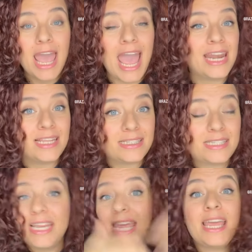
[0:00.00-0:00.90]
and it's
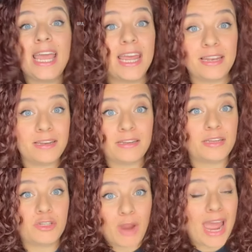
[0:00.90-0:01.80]
sitting in
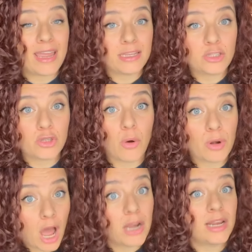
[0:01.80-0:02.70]

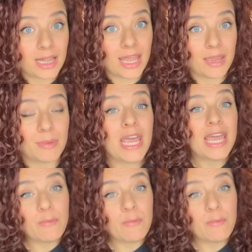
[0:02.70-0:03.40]
Dragonstone unclaimed.